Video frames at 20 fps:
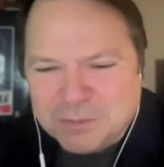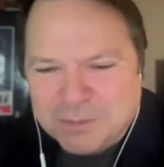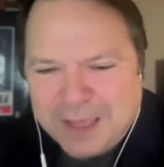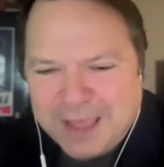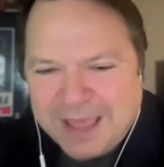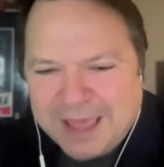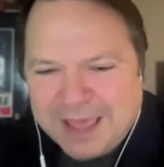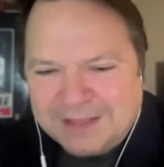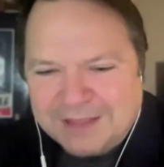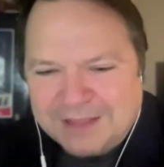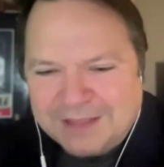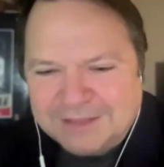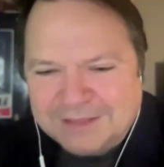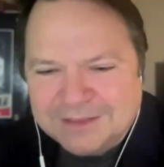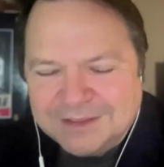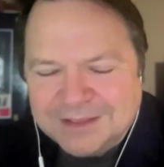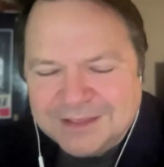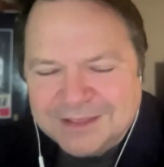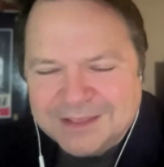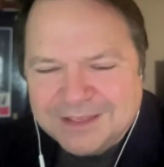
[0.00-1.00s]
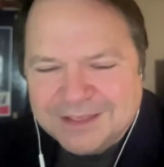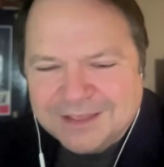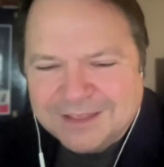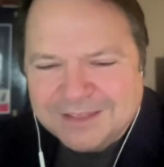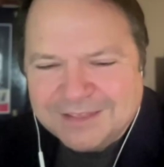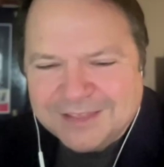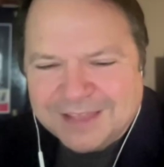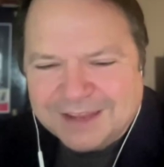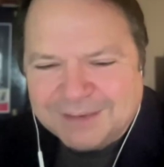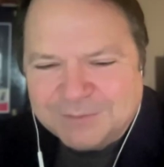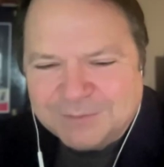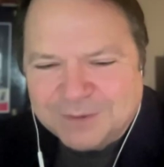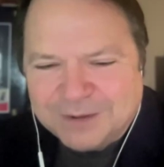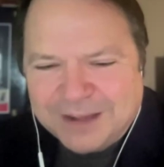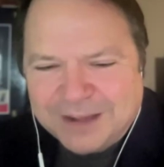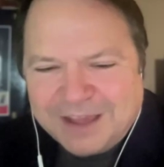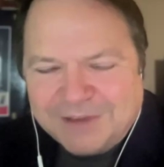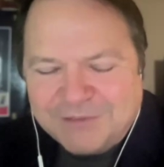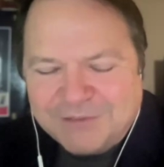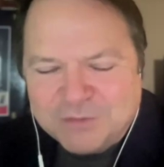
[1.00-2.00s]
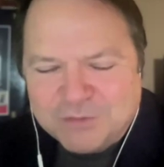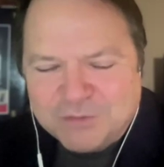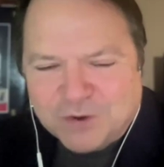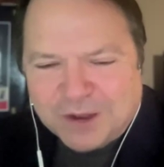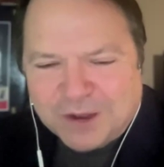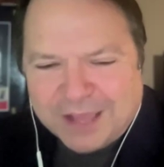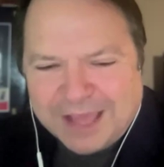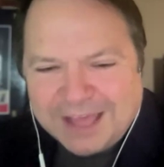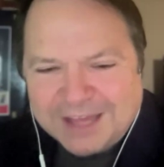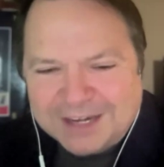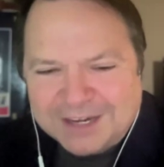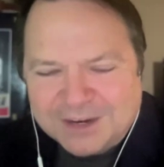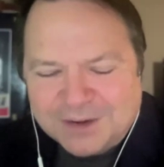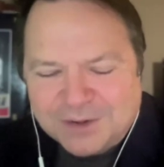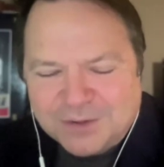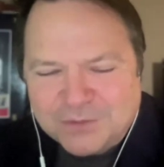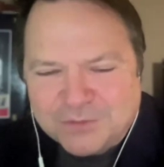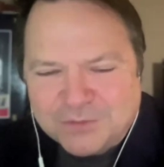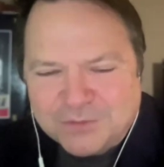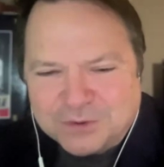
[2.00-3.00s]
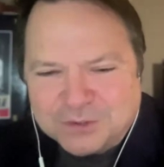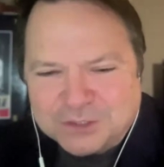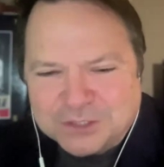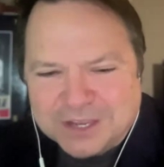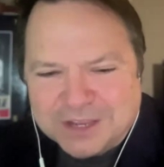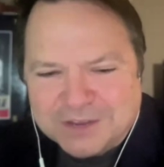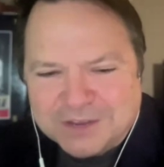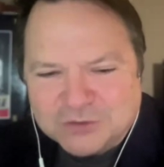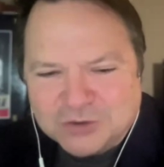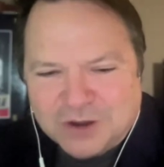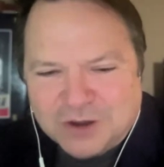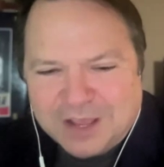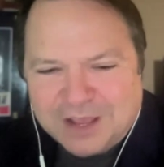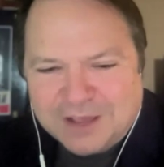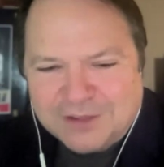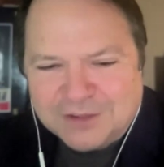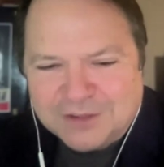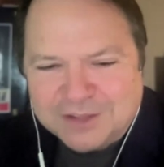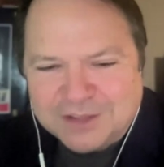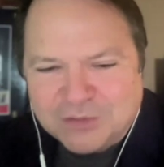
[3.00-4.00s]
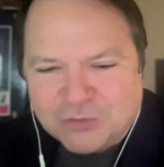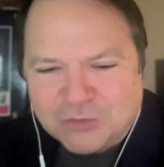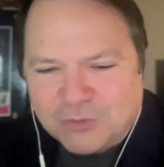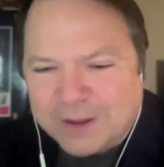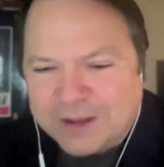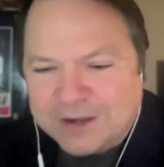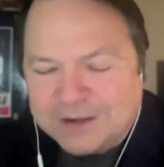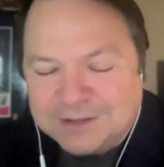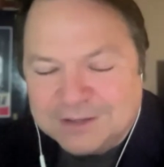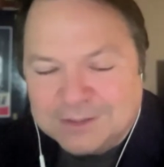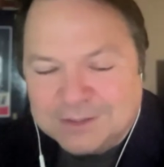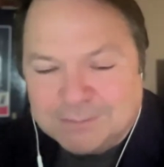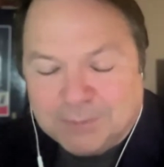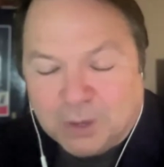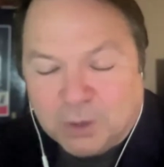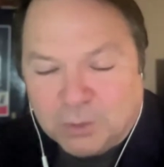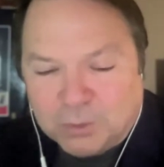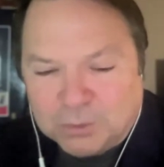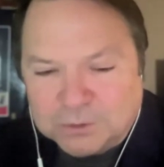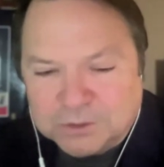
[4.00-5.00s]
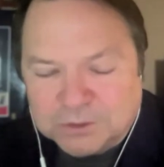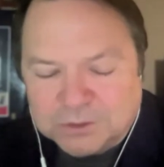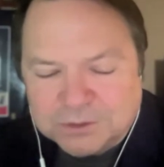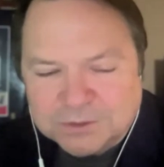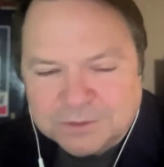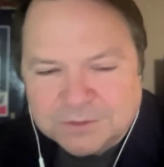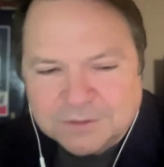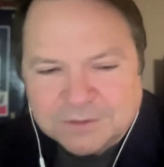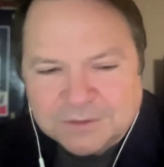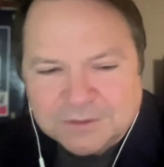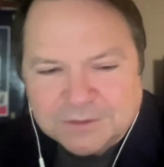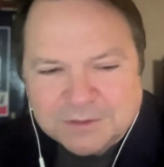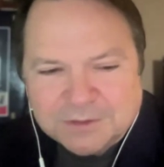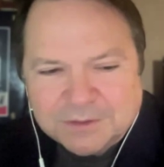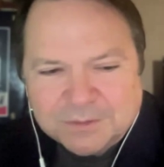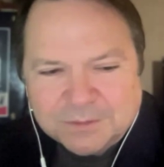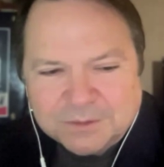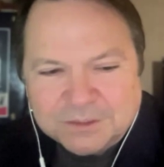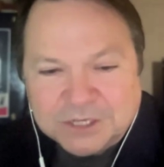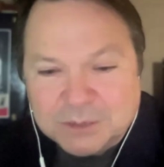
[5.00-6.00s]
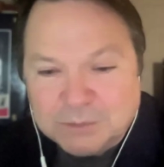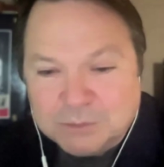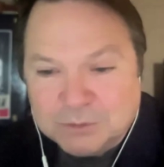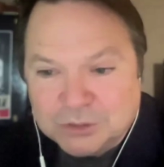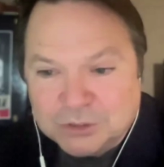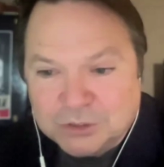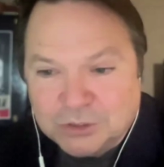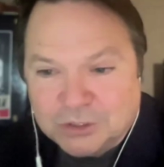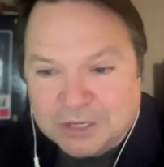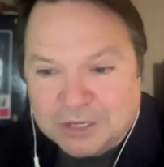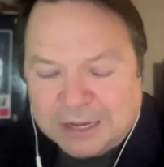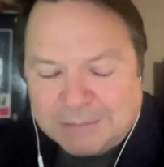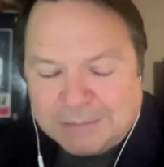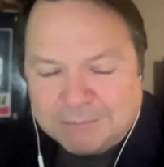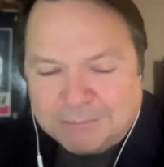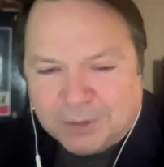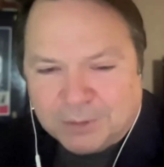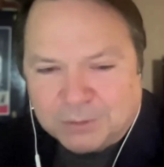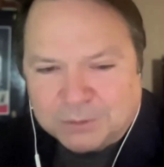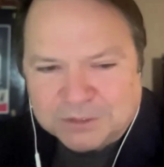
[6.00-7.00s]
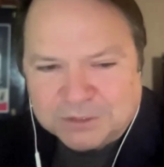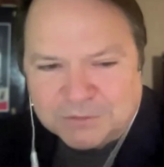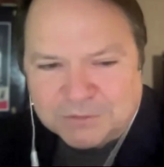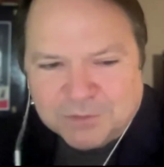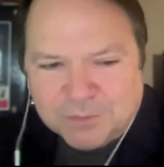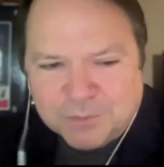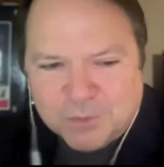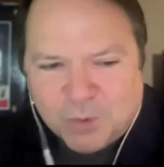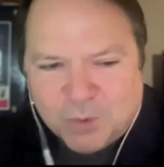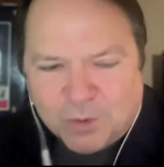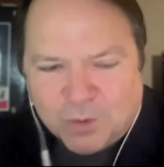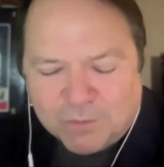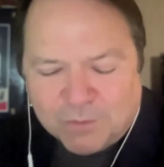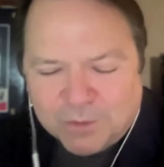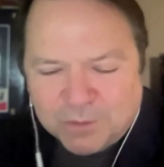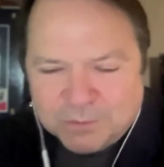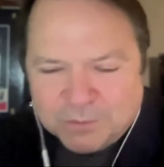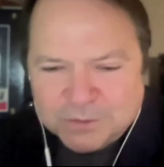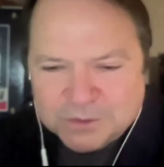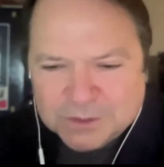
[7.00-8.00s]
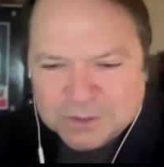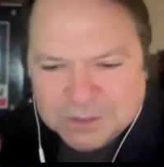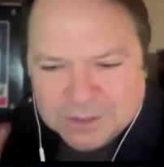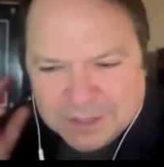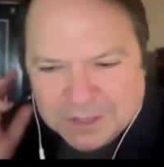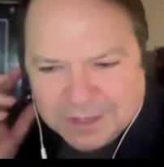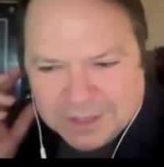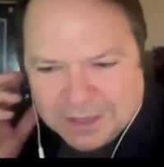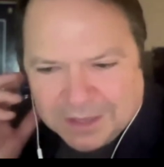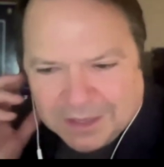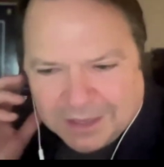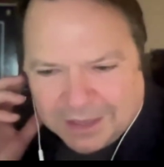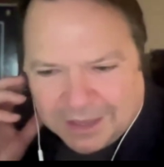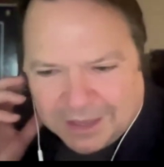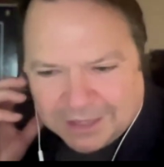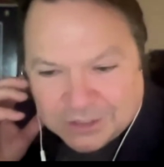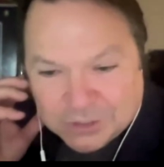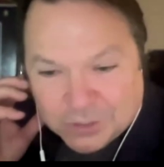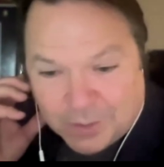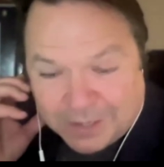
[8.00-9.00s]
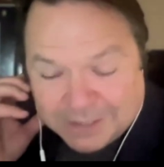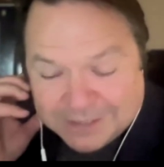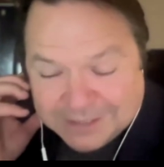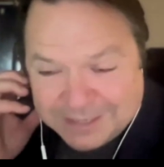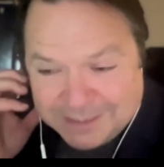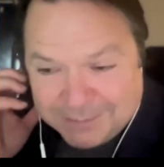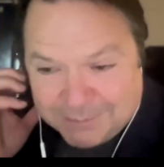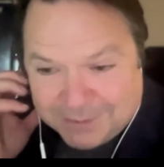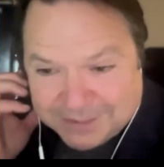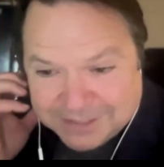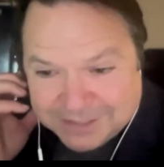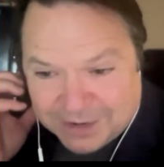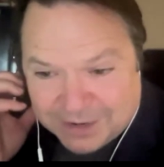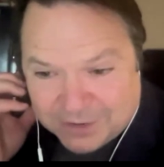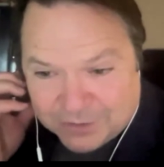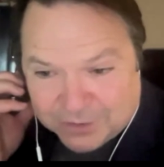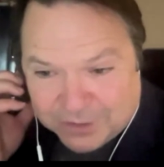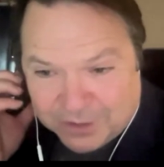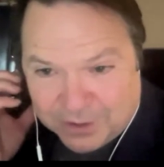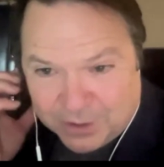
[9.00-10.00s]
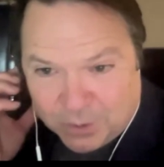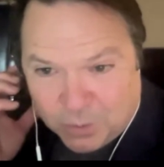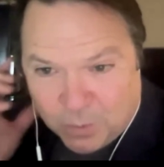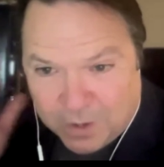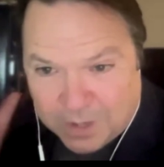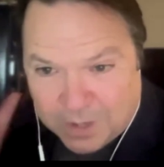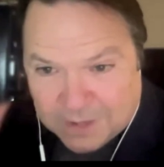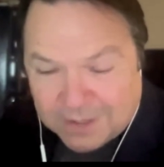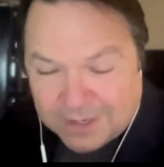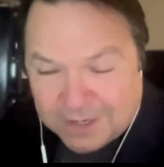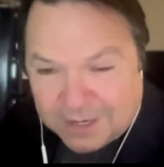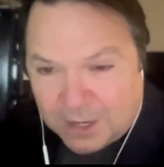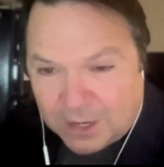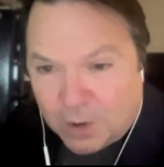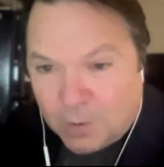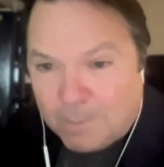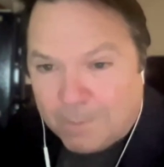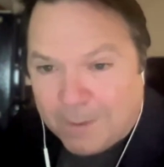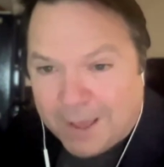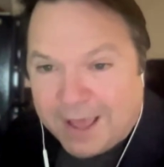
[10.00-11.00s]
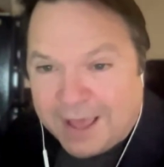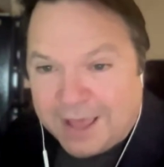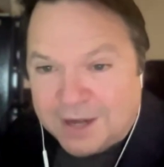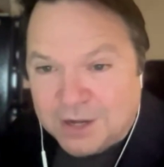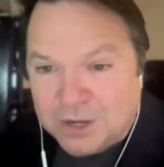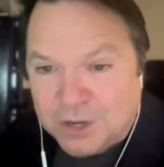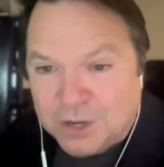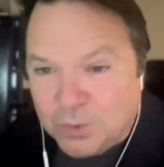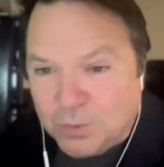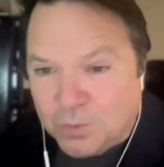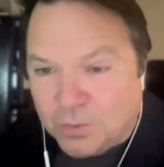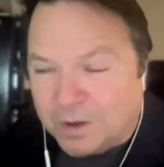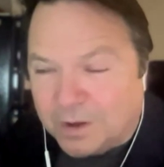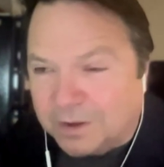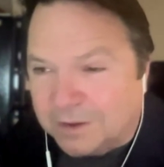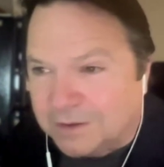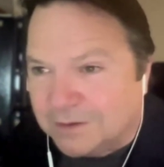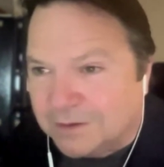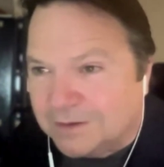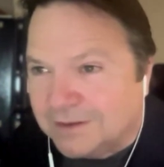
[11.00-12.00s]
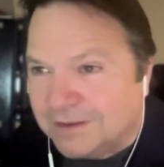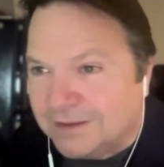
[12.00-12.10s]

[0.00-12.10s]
so bad that when Alvin forgot it on the first day of trial, he threatened to bolt, which he was good at bolting from courtrooms. And so I sent my secretary quickly to go buy a new one.